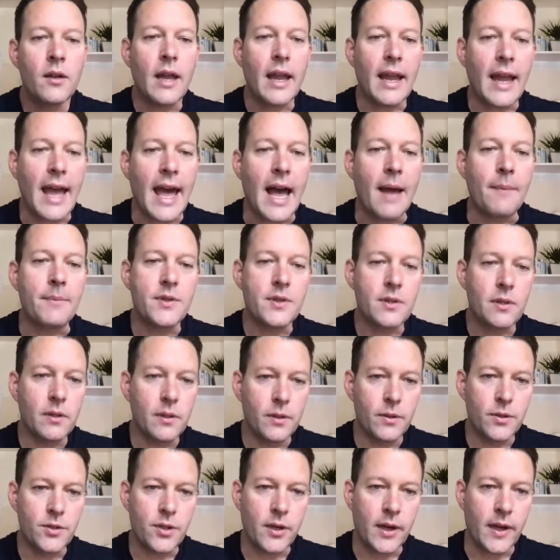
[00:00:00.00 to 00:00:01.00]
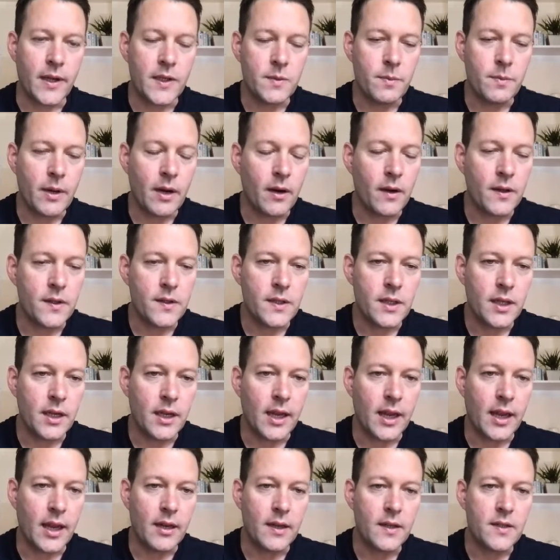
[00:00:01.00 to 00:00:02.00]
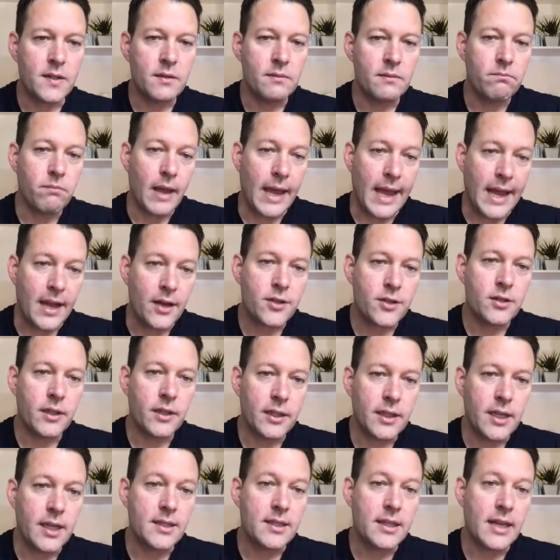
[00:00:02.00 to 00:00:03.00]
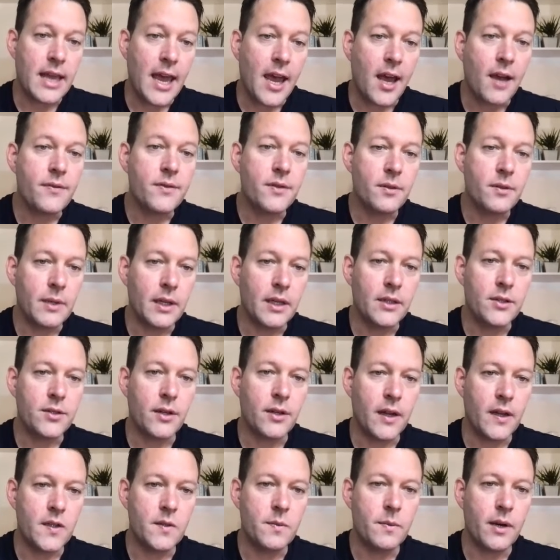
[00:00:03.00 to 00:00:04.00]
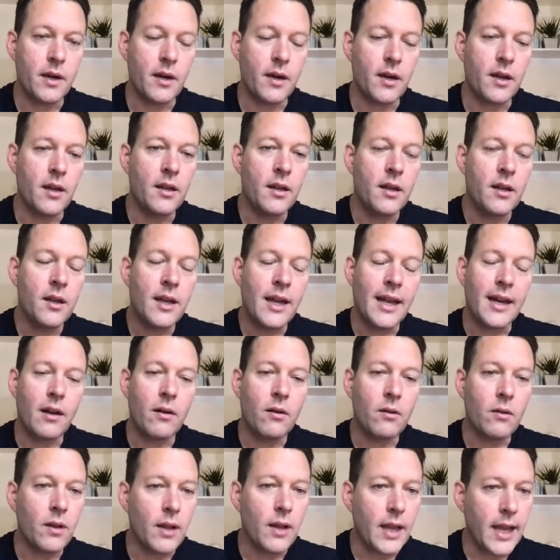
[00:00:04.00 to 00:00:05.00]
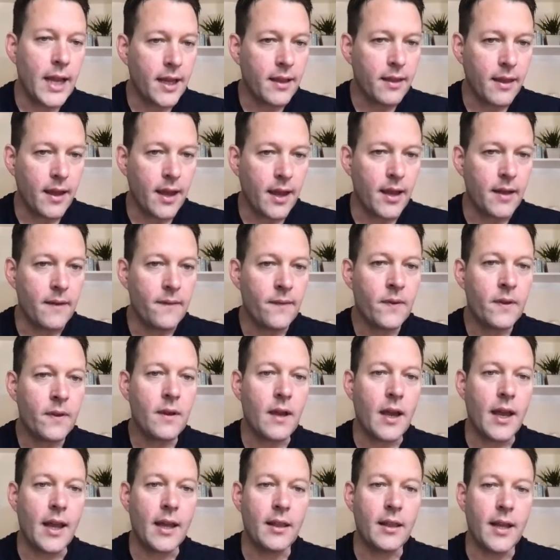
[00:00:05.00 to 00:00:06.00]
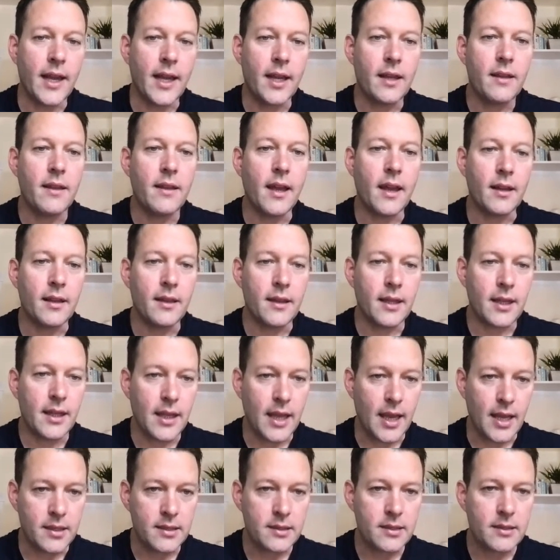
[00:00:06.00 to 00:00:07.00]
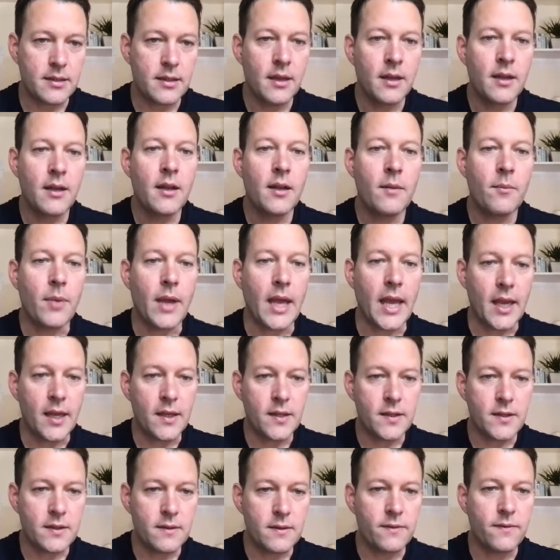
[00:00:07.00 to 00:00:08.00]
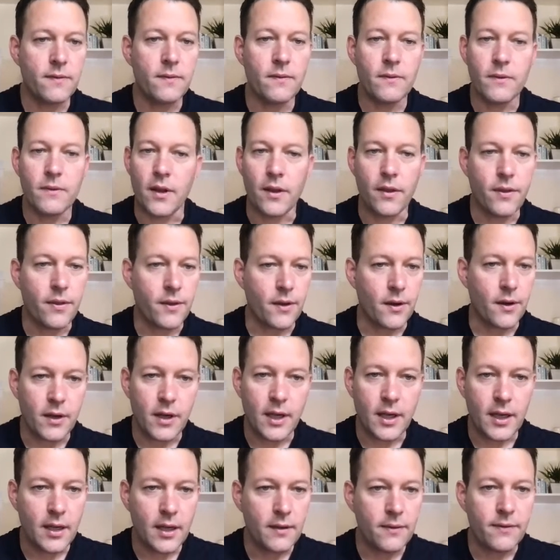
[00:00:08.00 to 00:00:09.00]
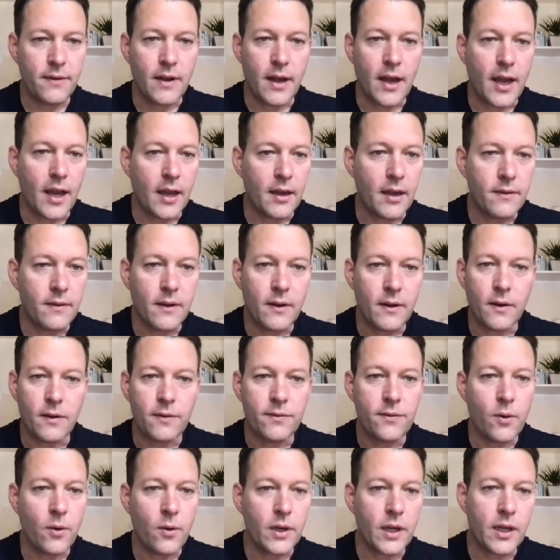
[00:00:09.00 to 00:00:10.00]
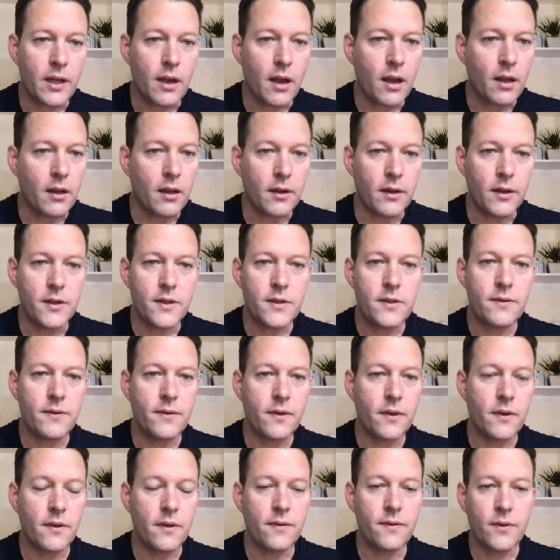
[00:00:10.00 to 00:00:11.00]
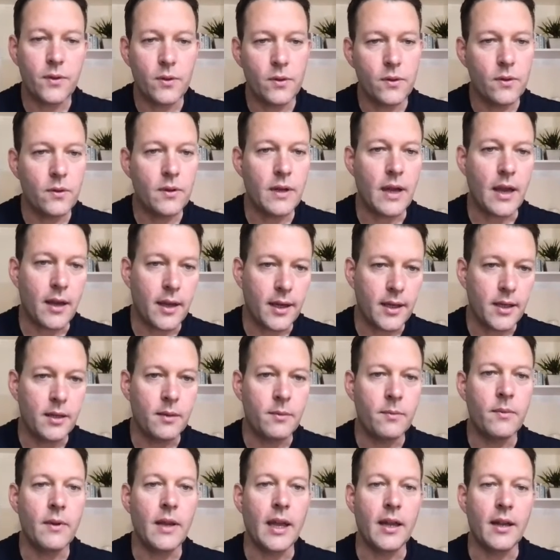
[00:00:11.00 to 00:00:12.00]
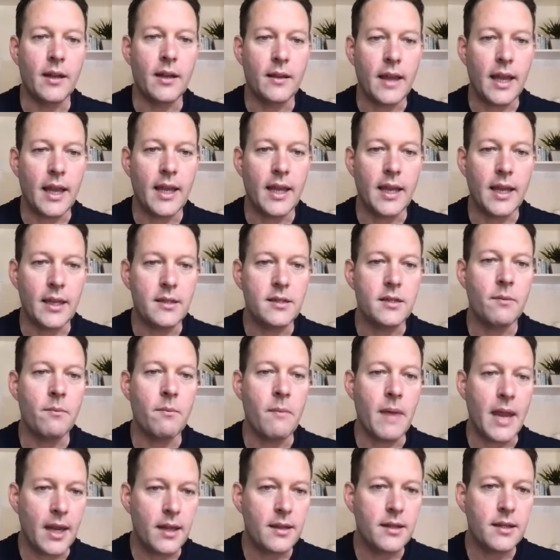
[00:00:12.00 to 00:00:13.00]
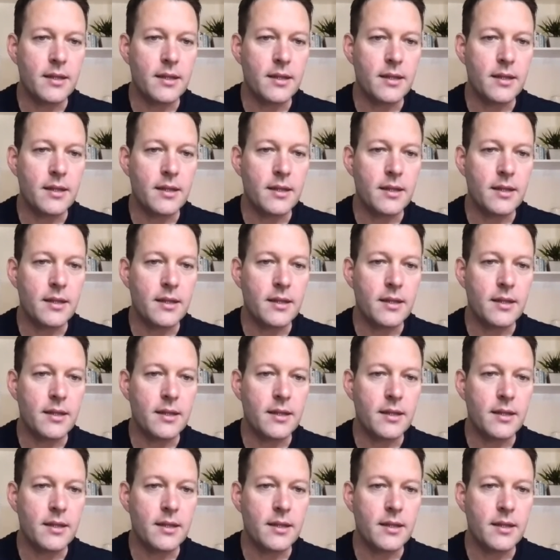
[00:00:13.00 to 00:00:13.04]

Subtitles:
absolute transparency, and it's actually doesn't have to be transparent. And I don't like that. I like that the guest pays the 35 or $40 for the food item. They get to make the